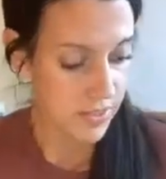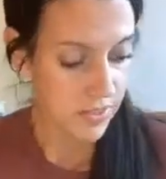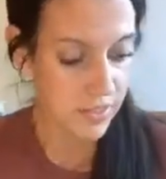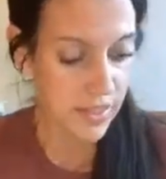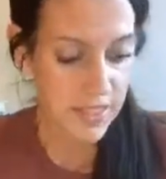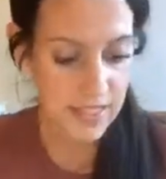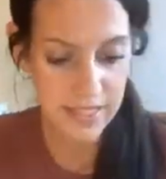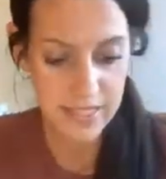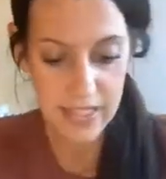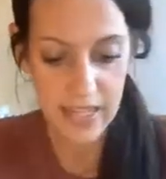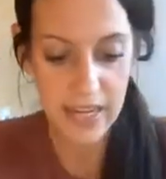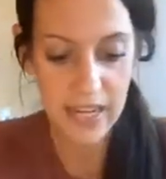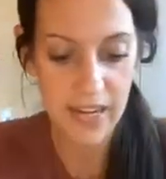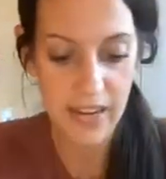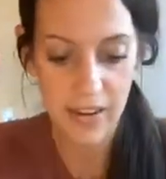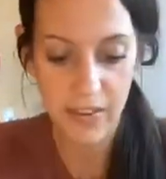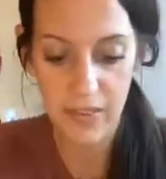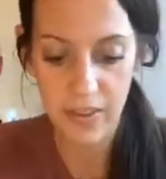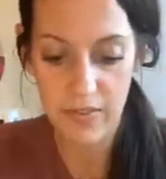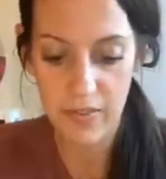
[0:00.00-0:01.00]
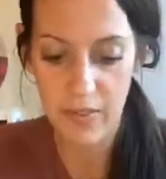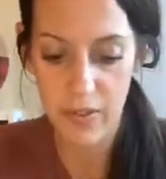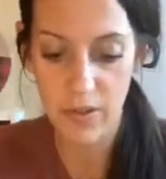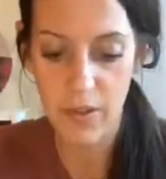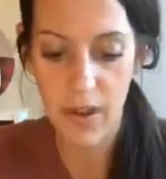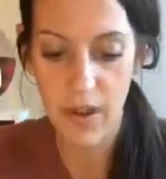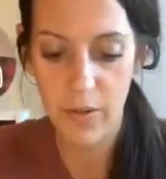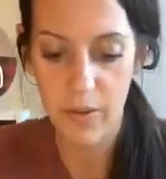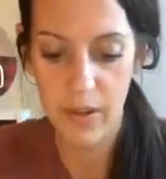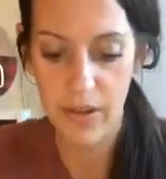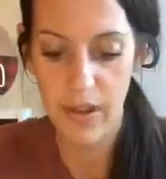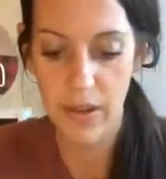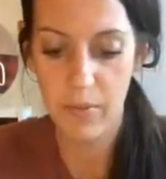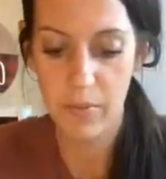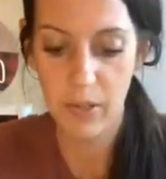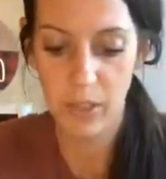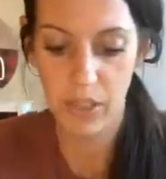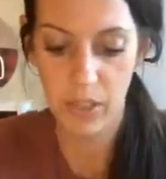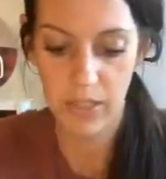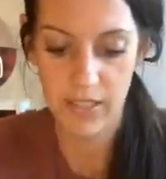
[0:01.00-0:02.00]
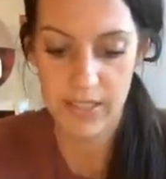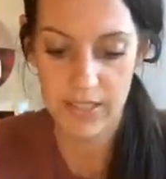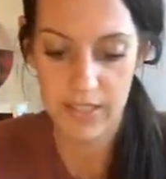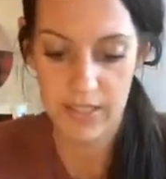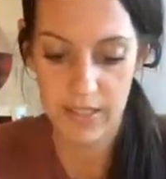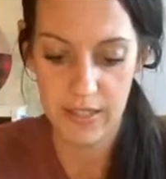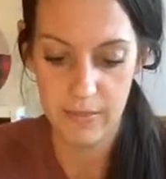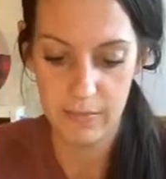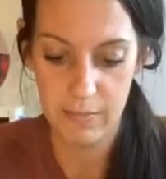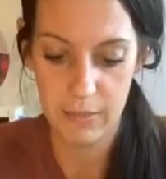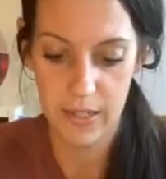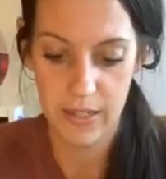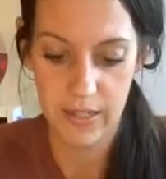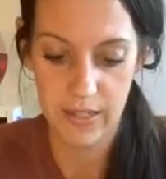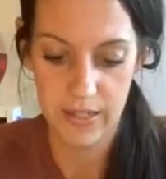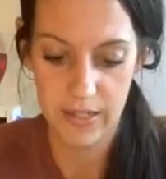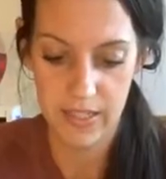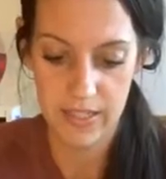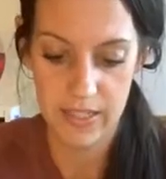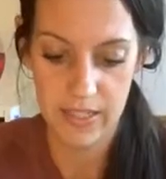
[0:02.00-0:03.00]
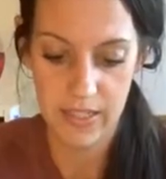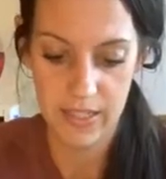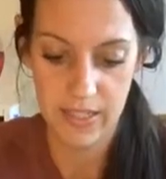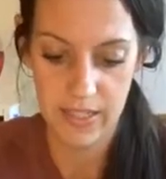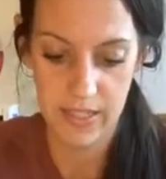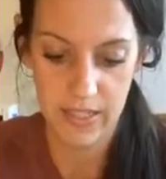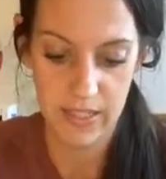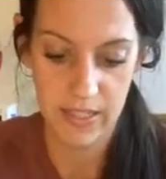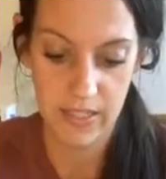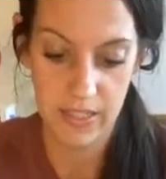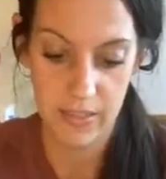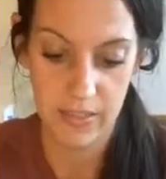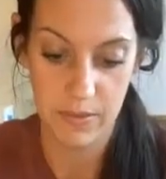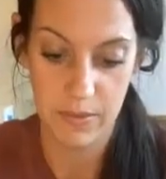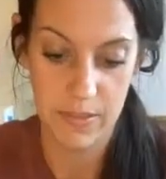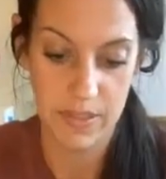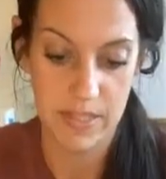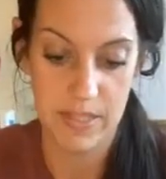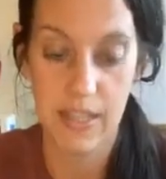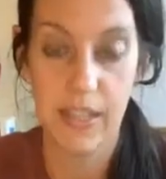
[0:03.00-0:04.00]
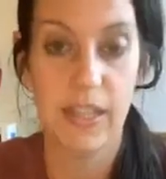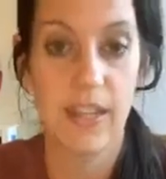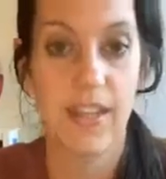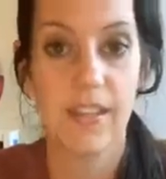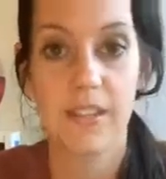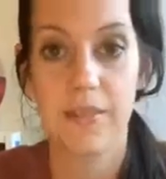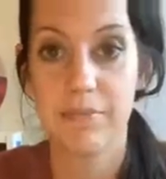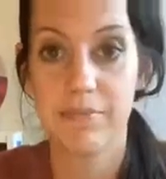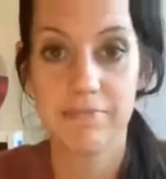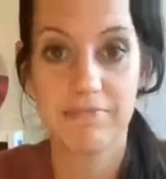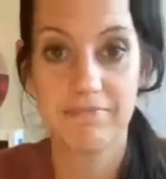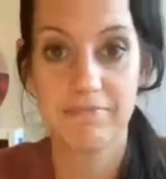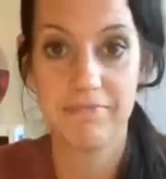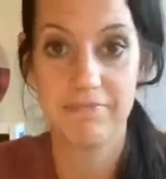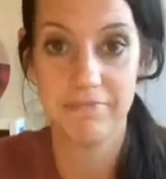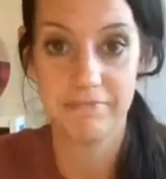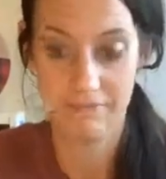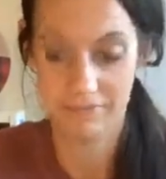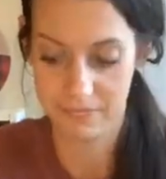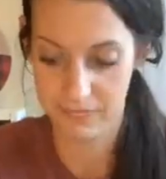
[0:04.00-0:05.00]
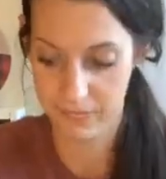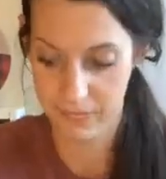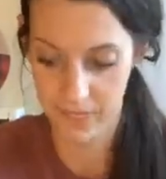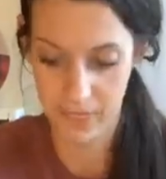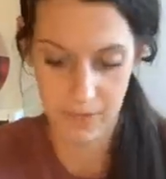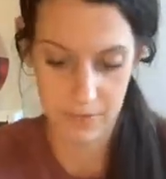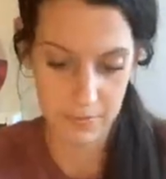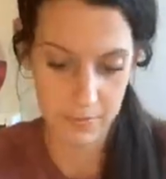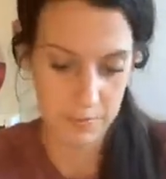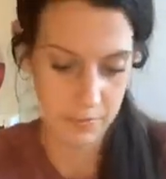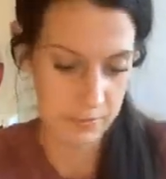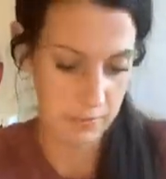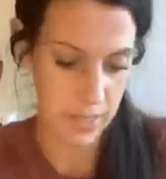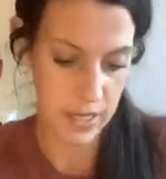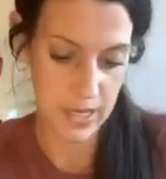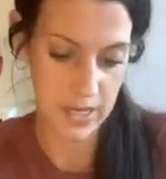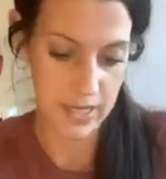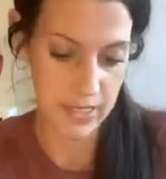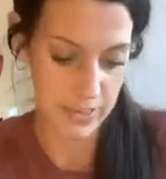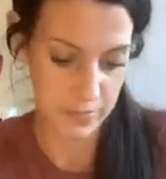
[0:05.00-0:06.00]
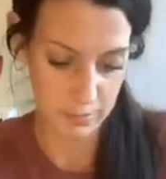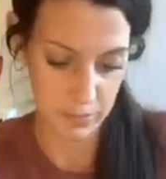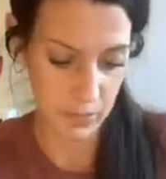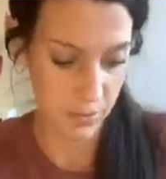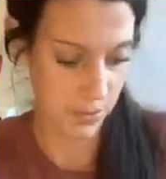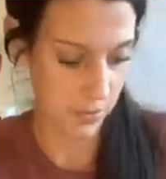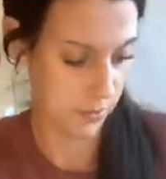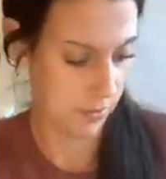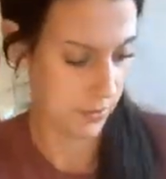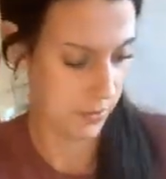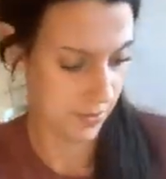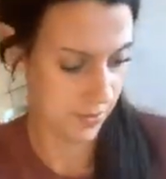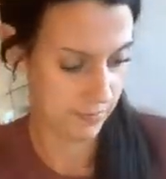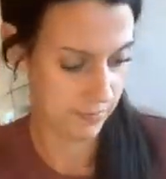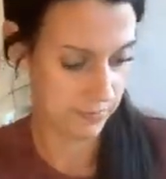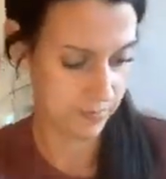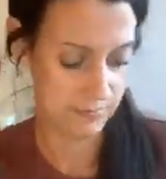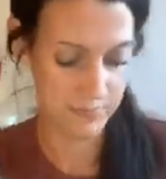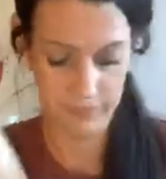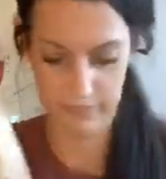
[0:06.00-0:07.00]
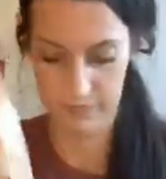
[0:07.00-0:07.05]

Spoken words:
until last night. I don't even know how I came across it, but I did, and I was like, mind blown.